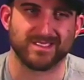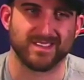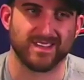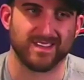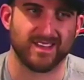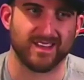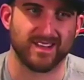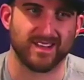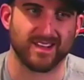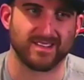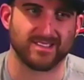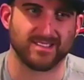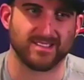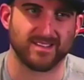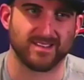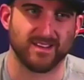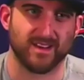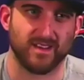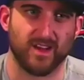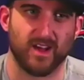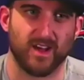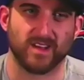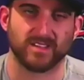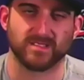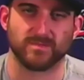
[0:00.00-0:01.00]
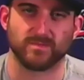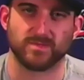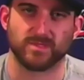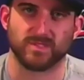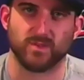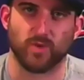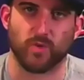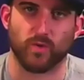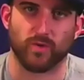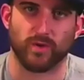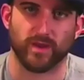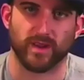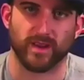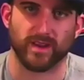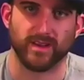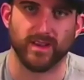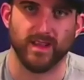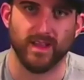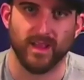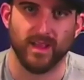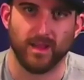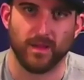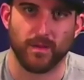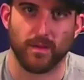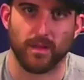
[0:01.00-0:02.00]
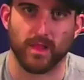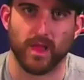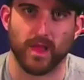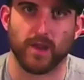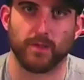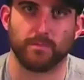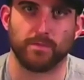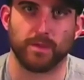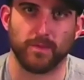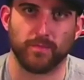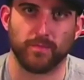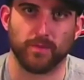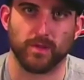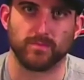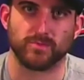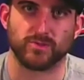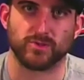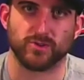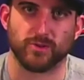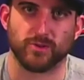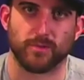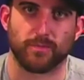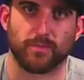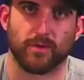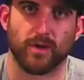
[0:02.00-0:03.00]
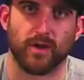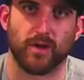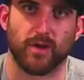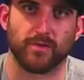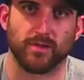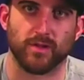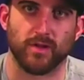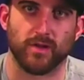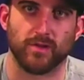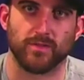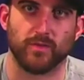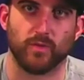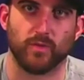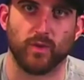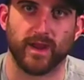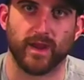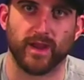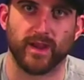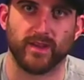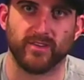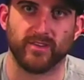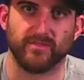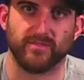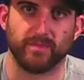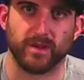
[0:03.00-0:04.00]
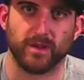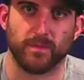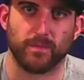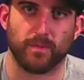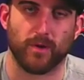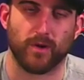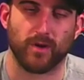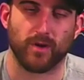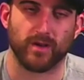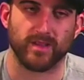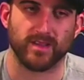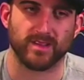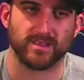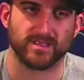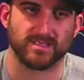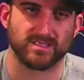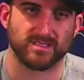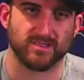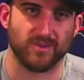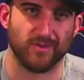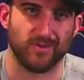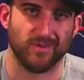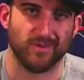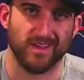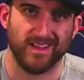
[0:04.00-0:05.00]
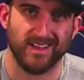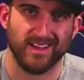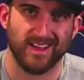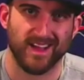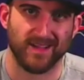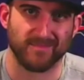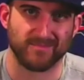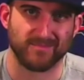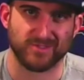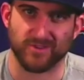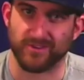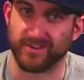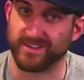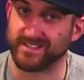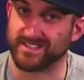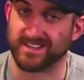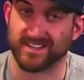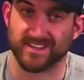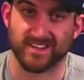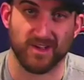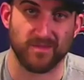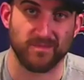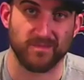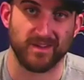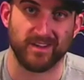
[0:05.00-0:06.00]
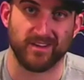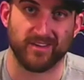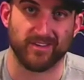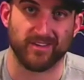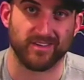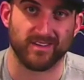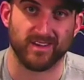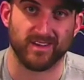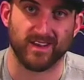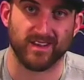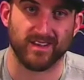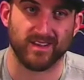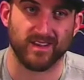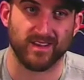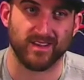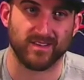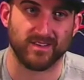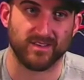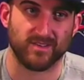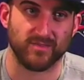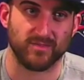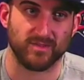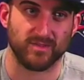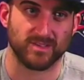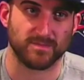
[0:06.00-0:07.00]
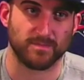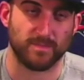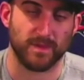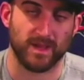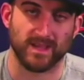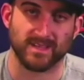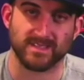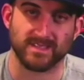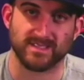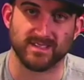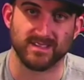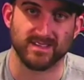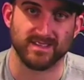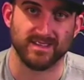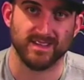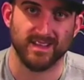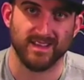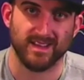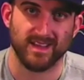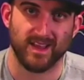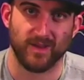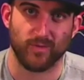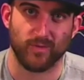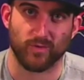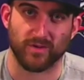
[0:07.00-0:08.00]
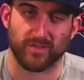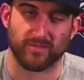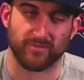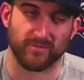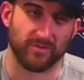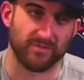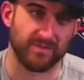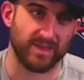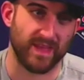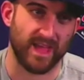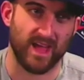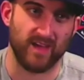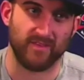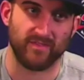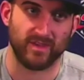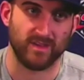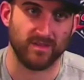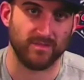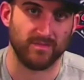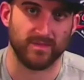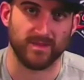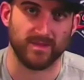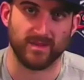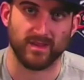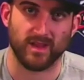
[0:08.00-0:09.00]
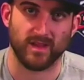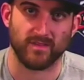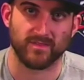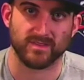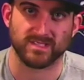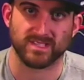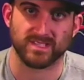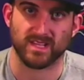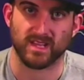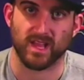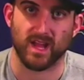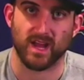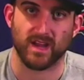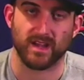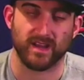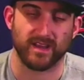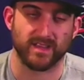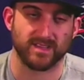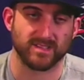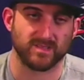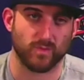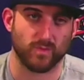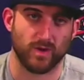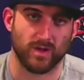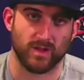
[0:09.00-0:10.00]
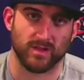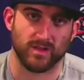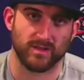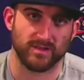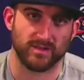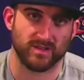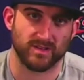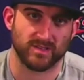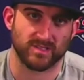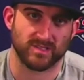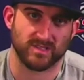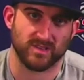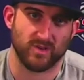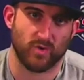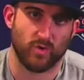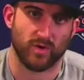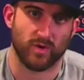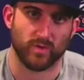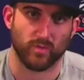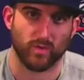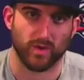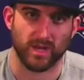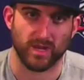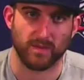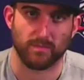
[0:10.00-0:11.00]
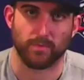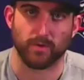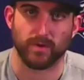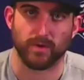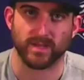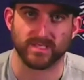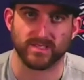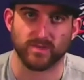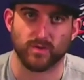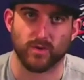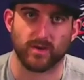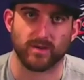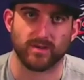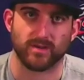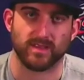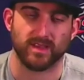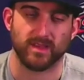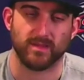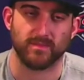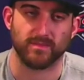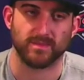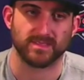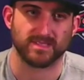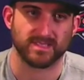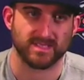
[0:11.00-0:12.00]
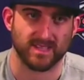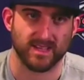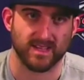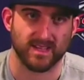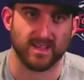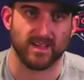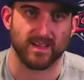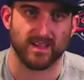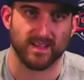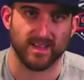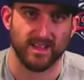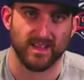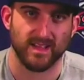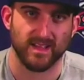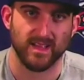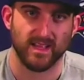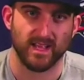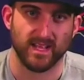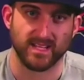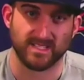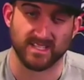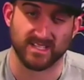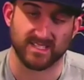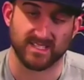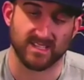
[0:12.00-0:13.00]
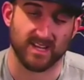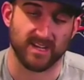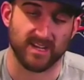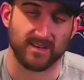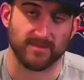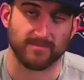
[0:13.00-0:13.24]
I think that's an awesome story. And a lot of people, I'm sure, are proud along the way to have been a part of his. So I'm sure he's going to come in here and do his best. And we're thrilled to have him and obviously Line A as well. And just knowing what he brings to our team, it's exciting.